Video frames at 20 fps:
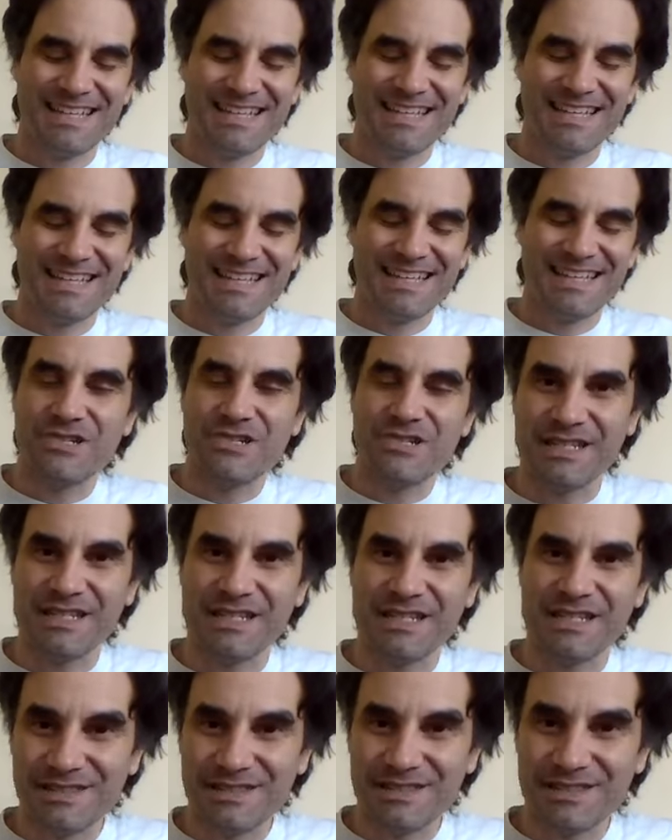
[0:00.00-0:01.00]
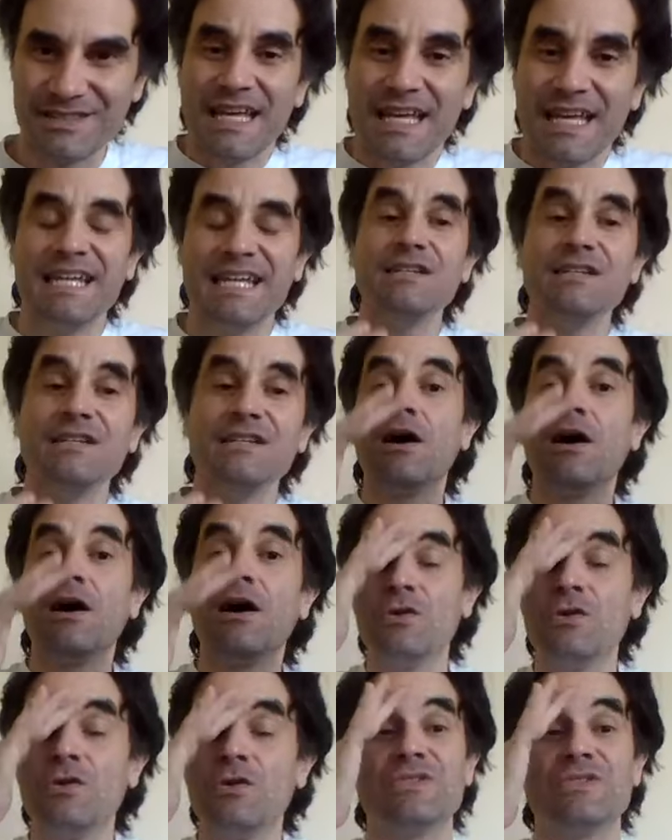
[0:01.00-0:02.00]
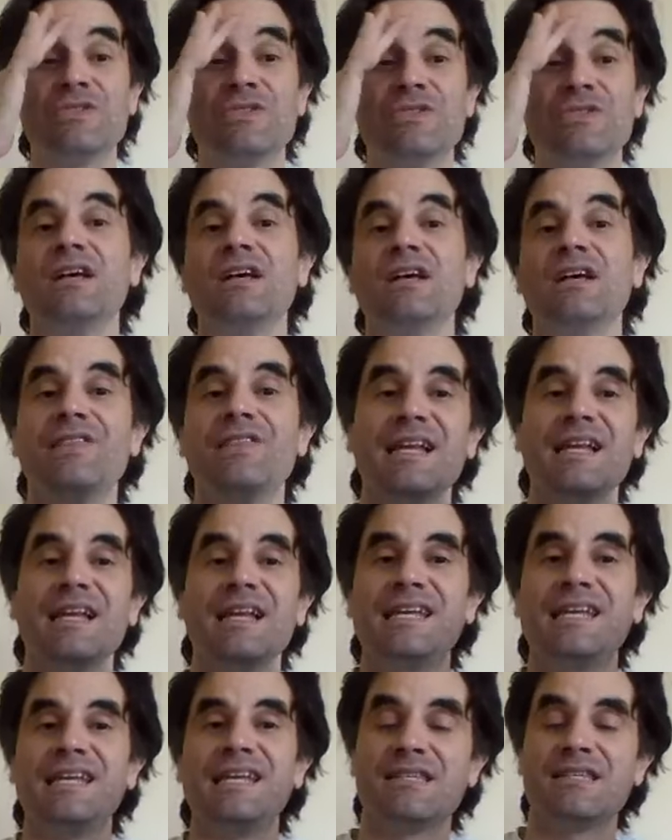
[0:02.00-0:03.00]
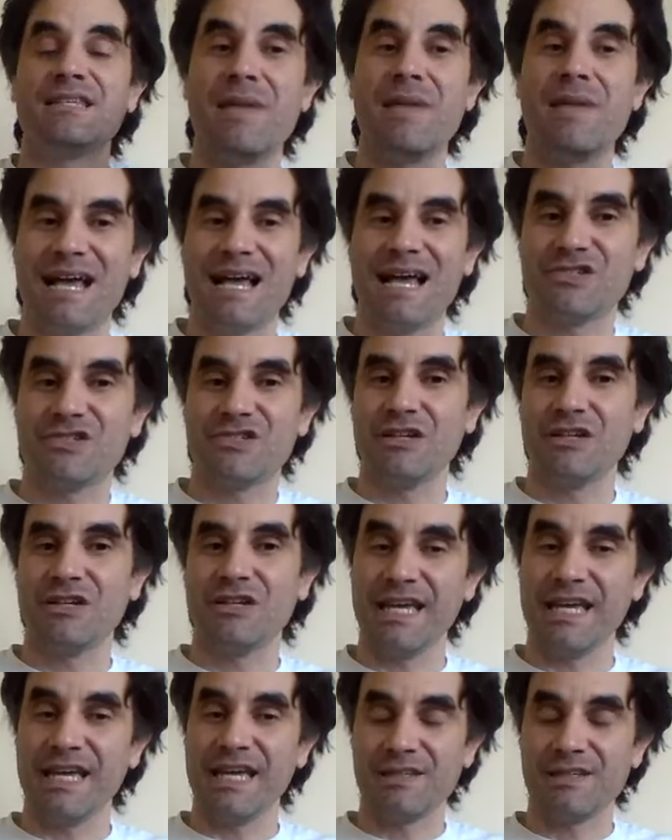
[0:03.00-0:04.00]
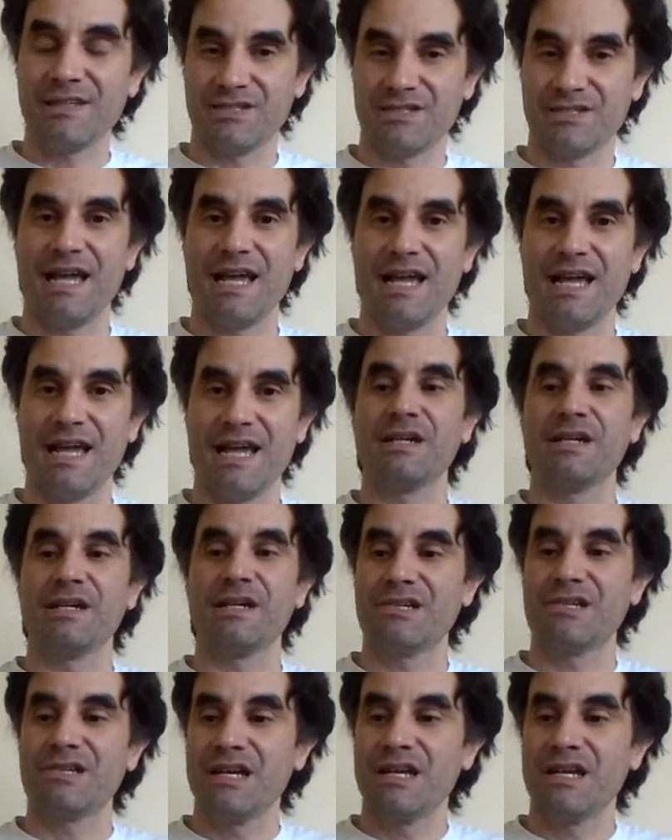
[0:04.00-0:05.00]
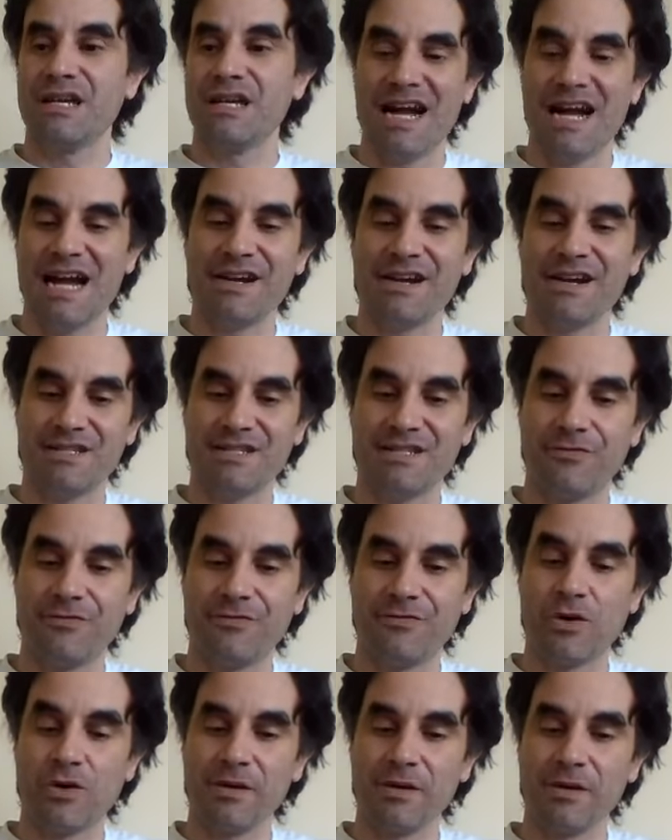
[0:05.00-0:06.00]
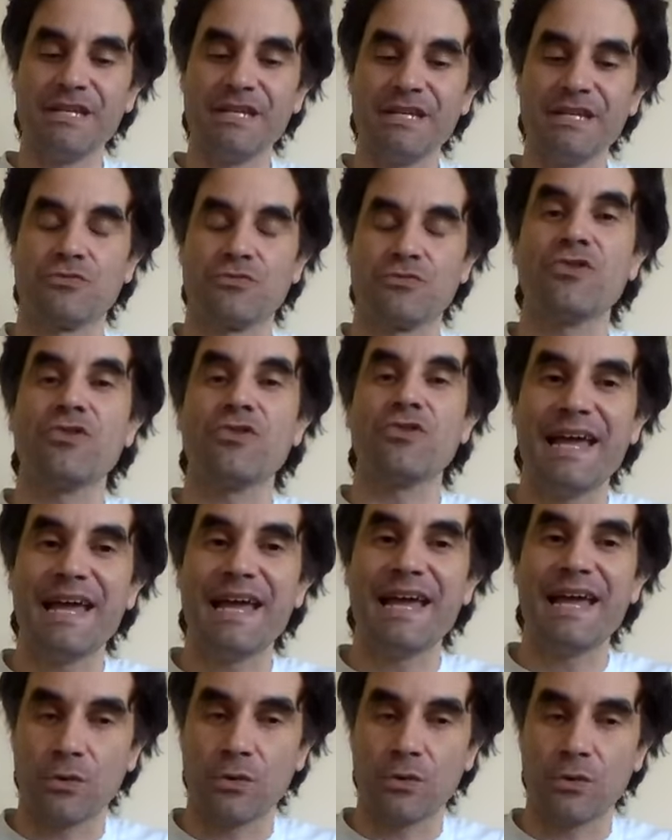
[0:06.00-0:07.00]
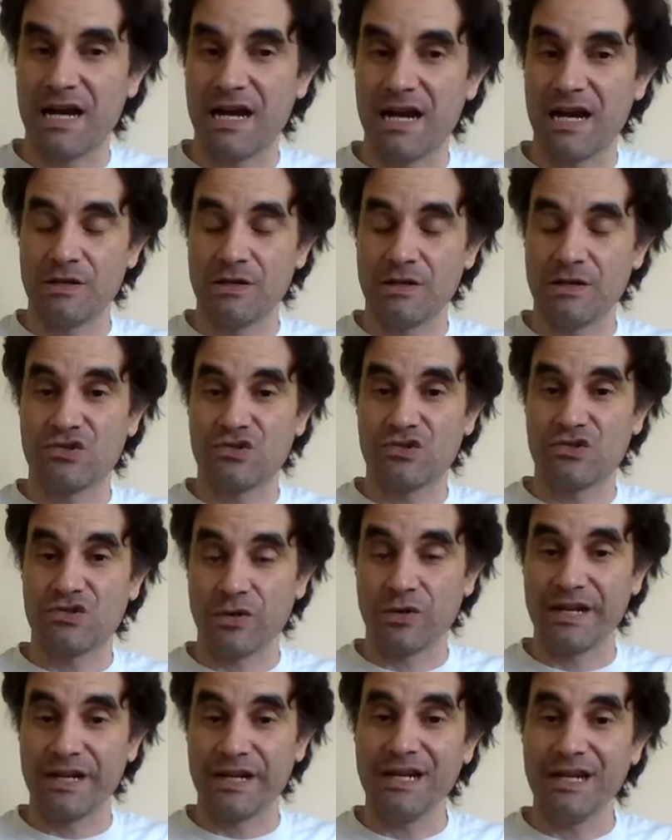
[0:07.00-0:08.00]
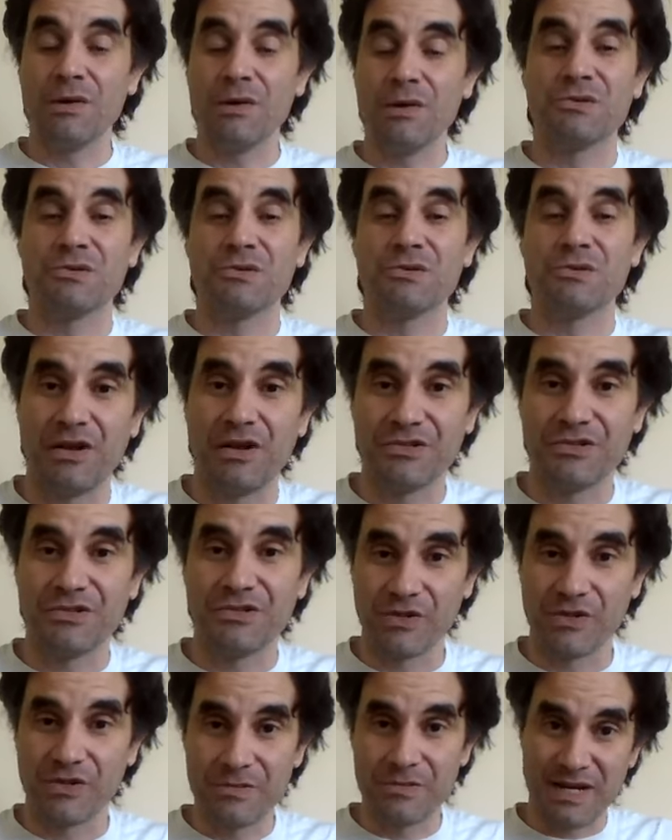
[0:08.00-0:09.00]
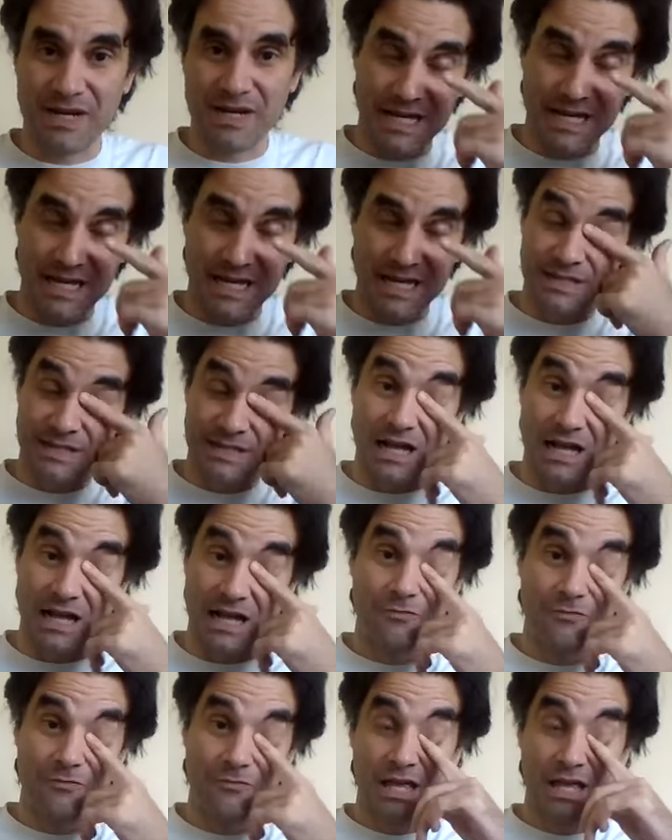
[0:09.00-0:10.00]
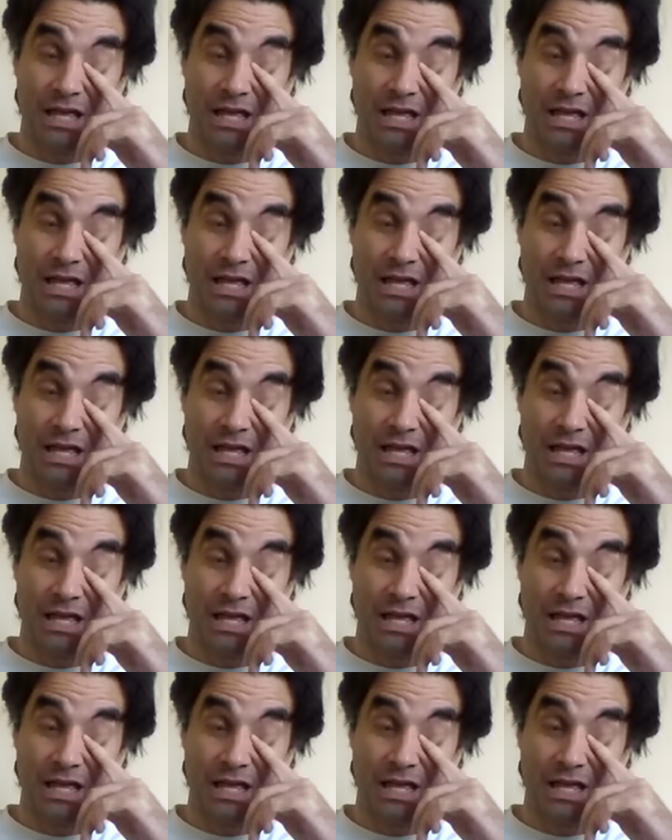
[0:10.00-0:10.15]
his own genius. He knows that he has a mastery of the English language narrative form. He's read Equiano's story, which was also written by himself.